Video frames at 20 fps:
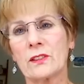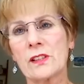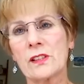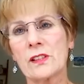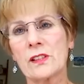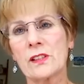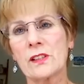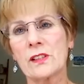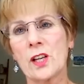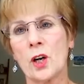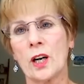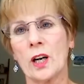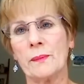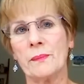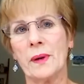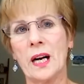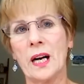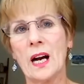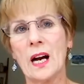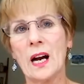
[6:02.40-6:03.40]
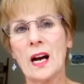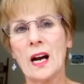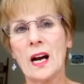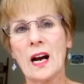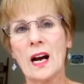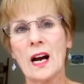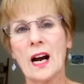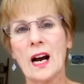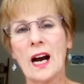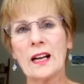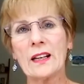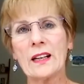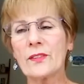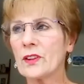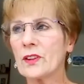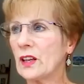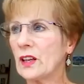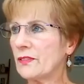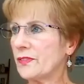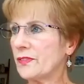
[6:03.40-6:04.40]
time. And I
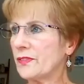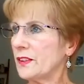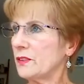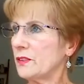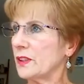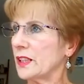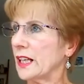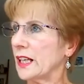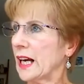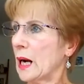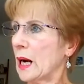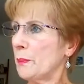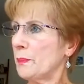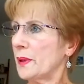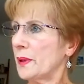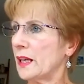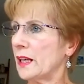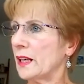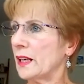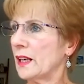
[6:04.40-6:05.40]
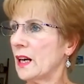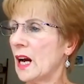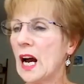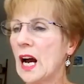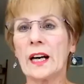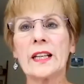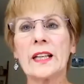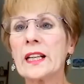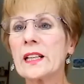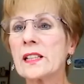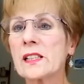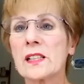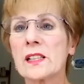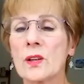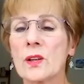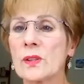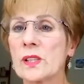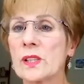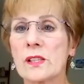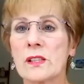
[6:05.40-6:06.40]
thought, I feel really happy. And he's
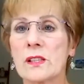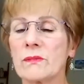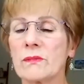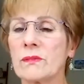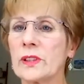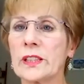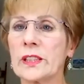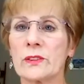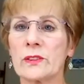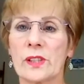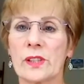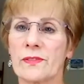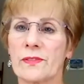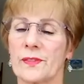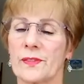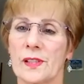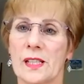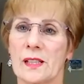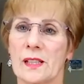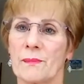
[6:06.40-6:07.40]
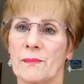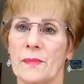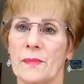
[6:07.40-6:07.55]
noticed a real difference in